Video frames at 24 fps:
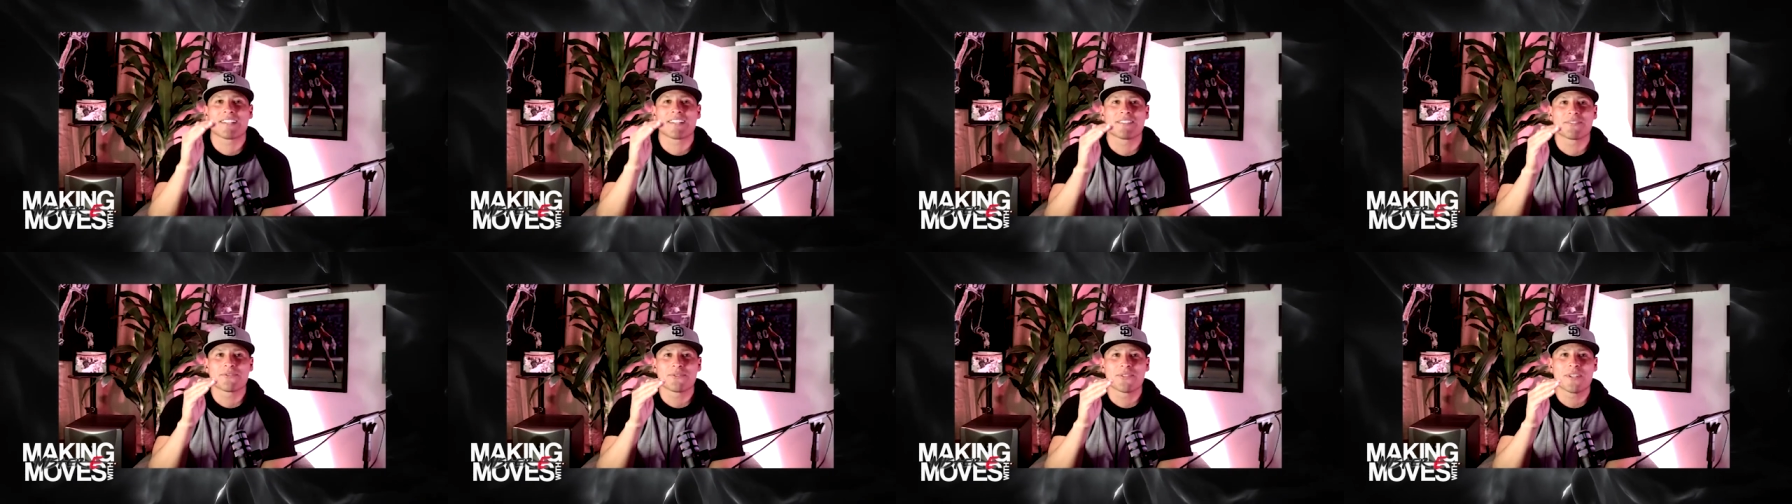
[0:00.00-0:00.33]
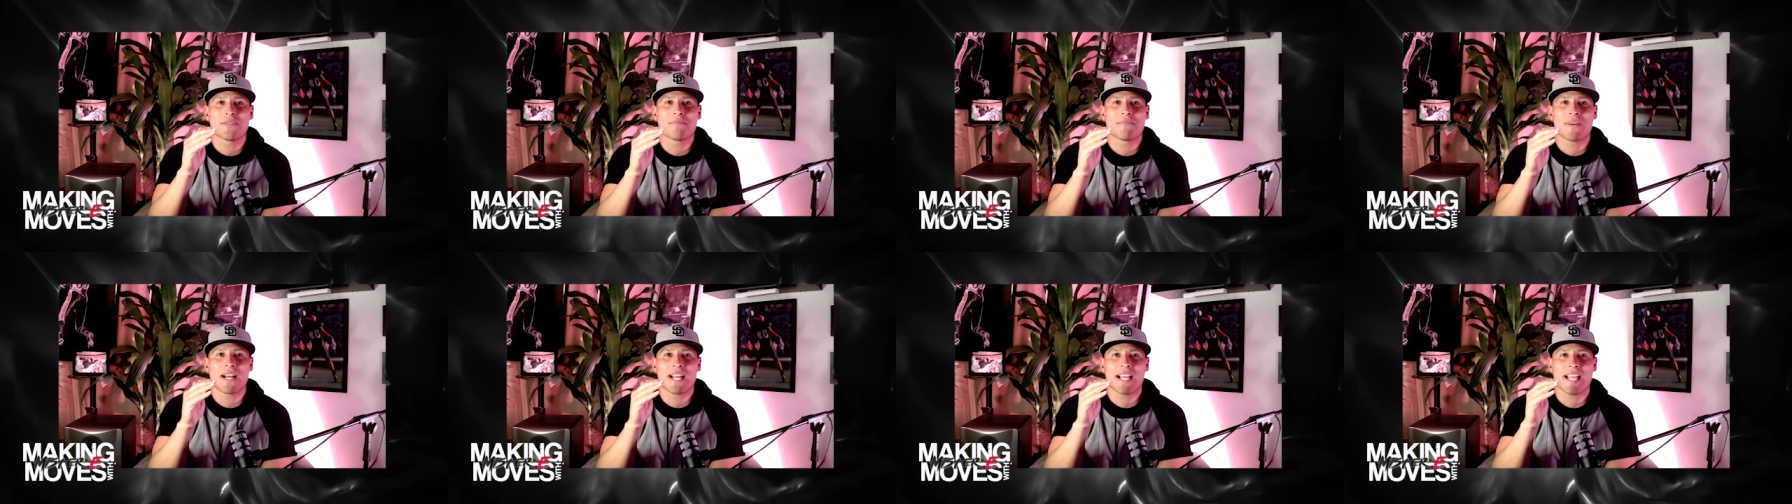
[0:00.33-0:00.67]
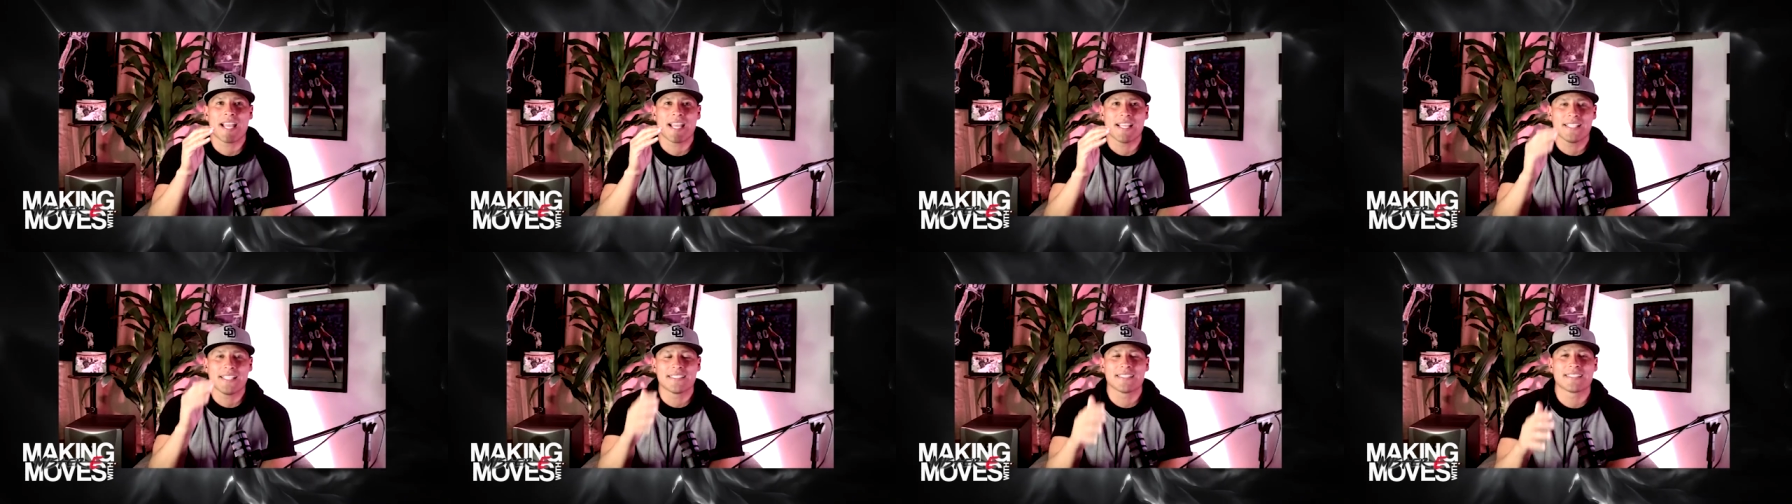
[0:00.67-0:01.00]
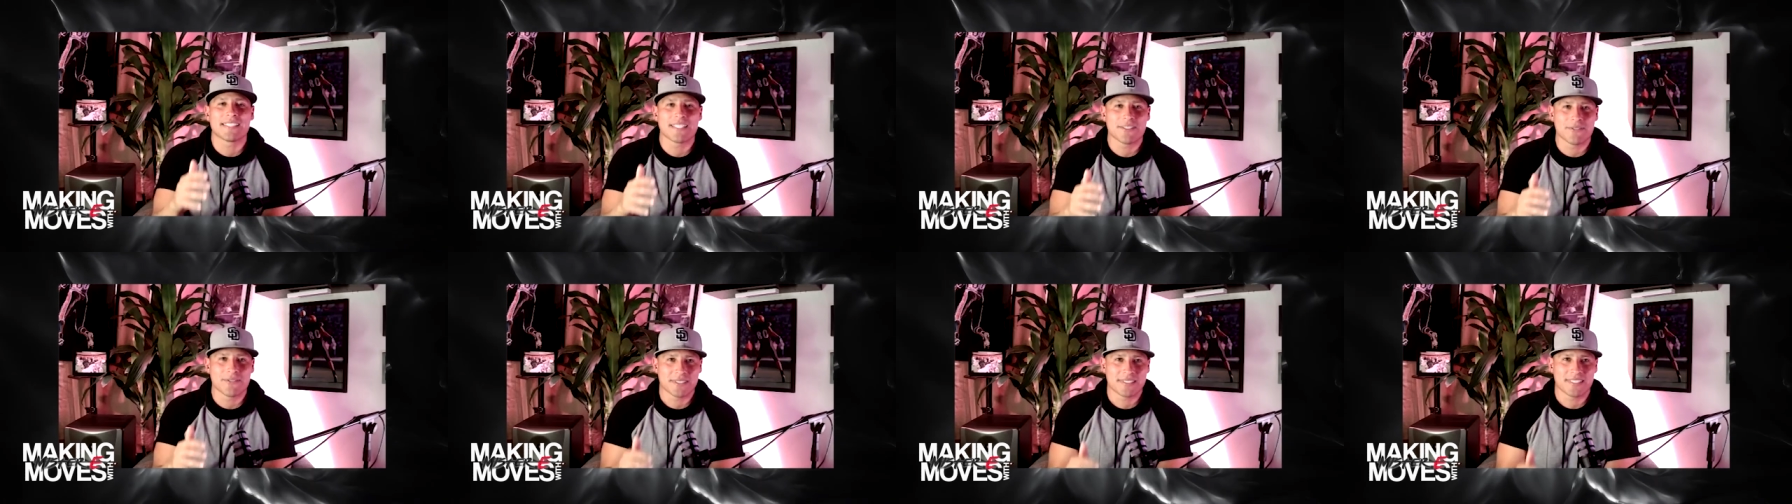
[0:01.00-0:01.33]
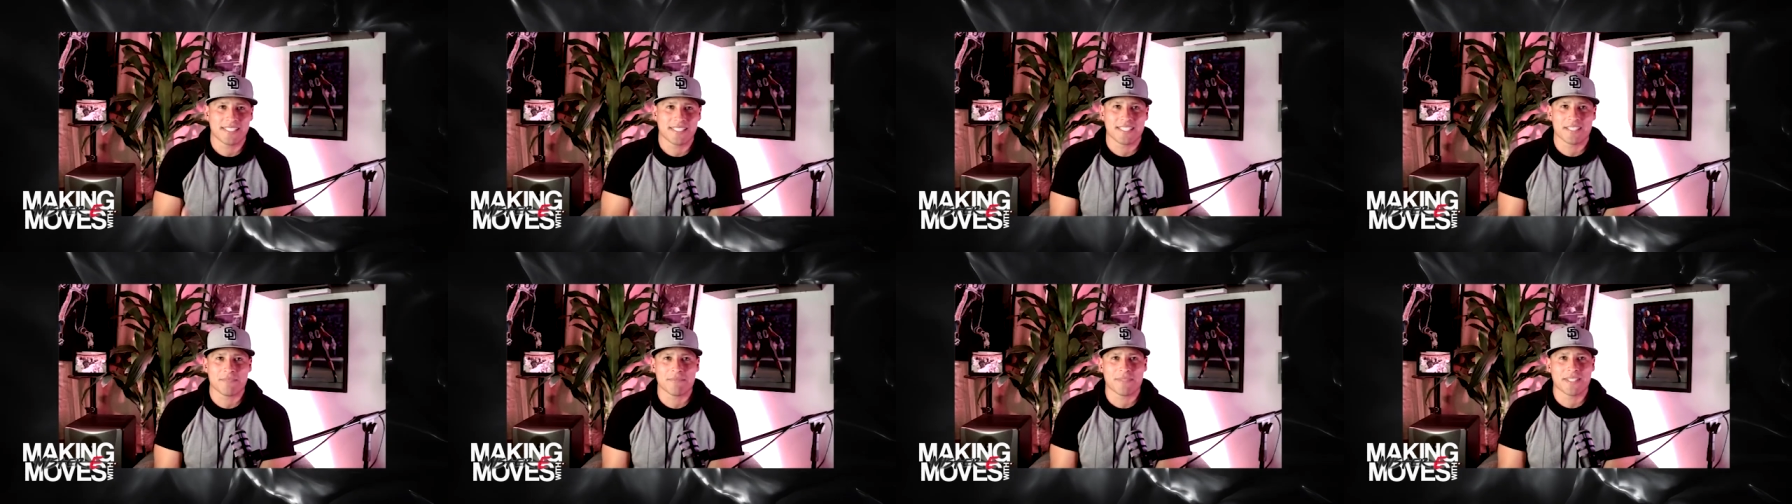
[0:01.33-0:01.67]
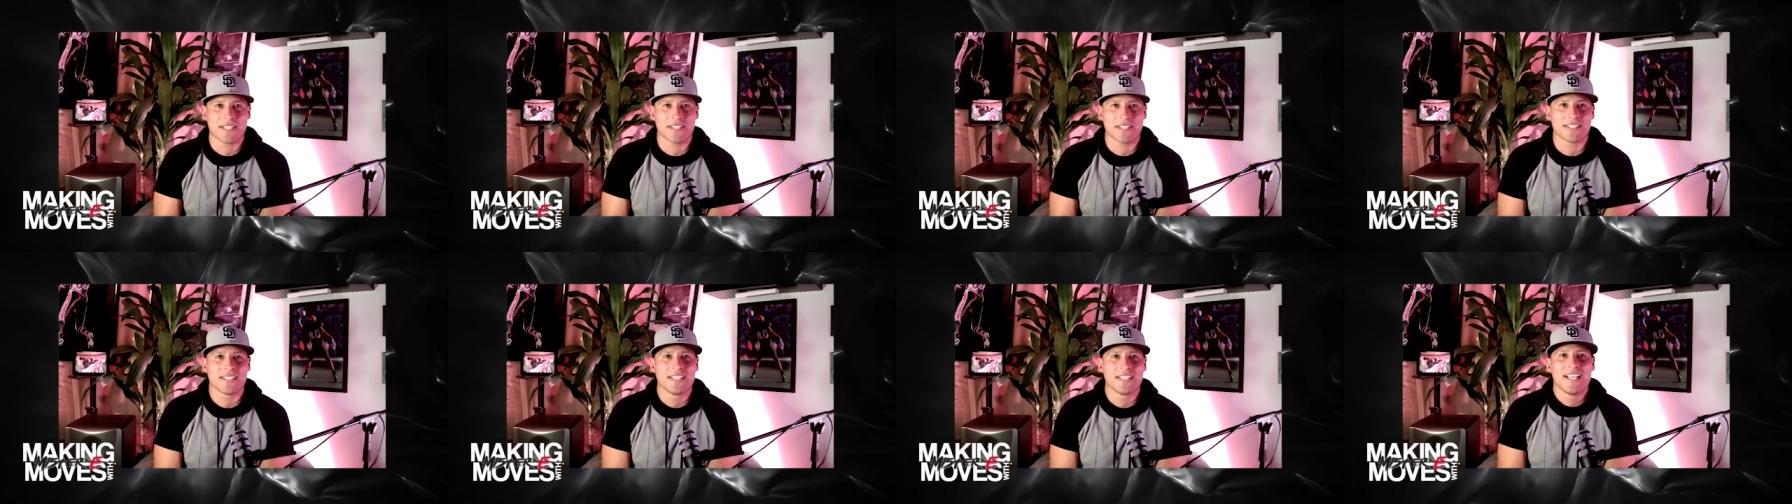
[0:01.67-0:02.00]
of what my agency was sending me
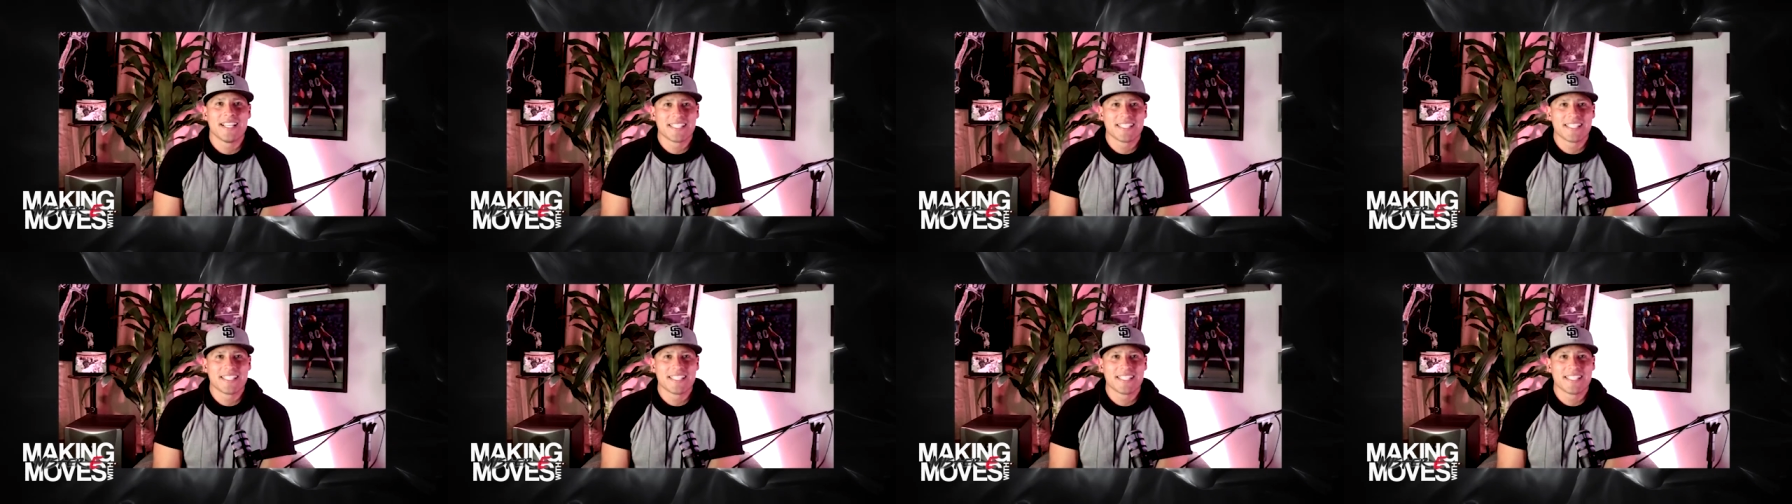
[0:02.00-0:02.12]
on